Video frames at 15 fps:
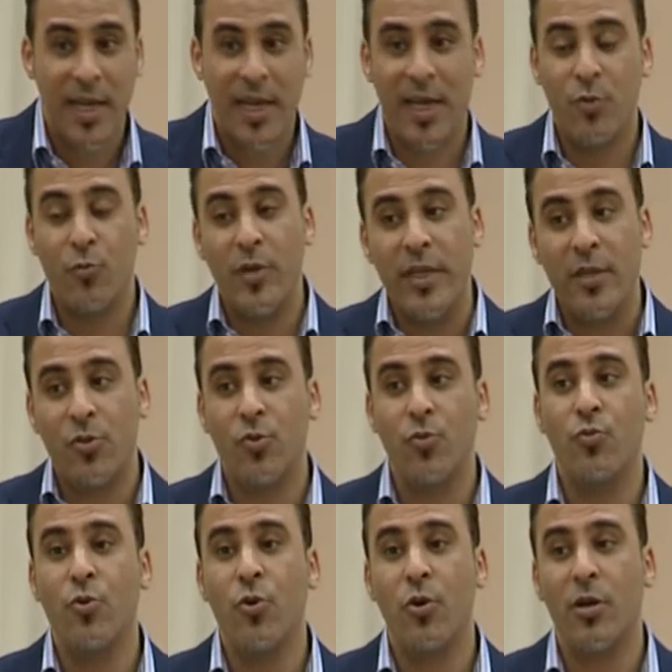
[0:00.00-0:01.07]
And we need to
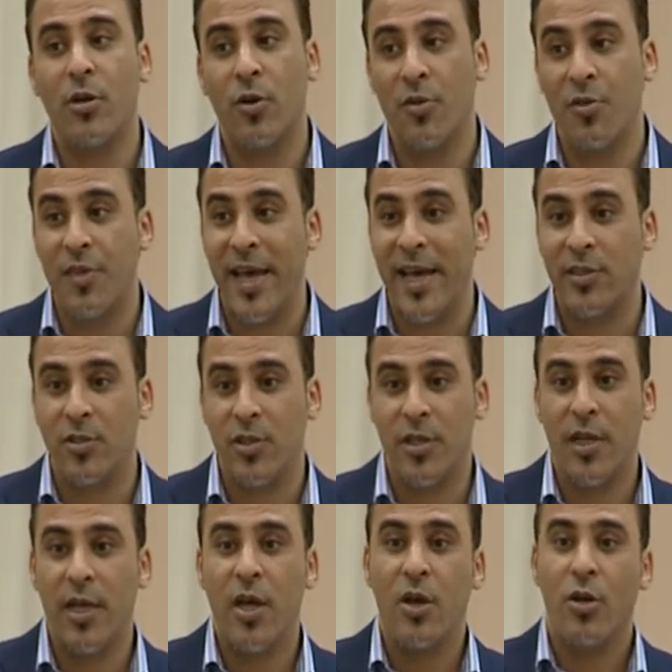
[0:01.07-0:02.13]
work on that
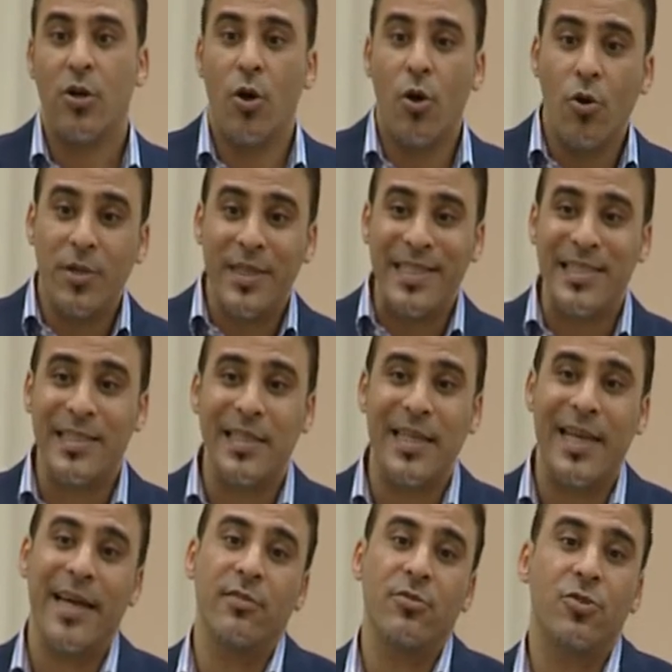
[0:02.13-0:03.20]

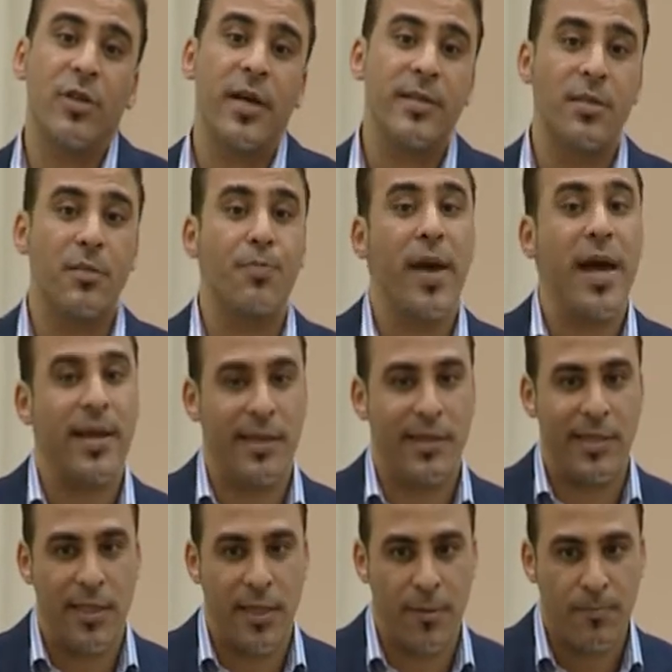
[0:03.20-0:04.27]
honestly and
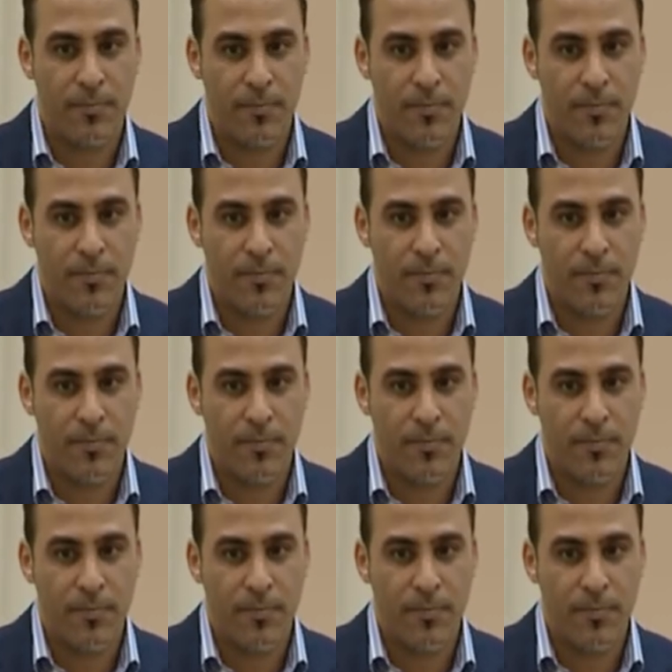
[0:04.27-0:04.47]
transparently,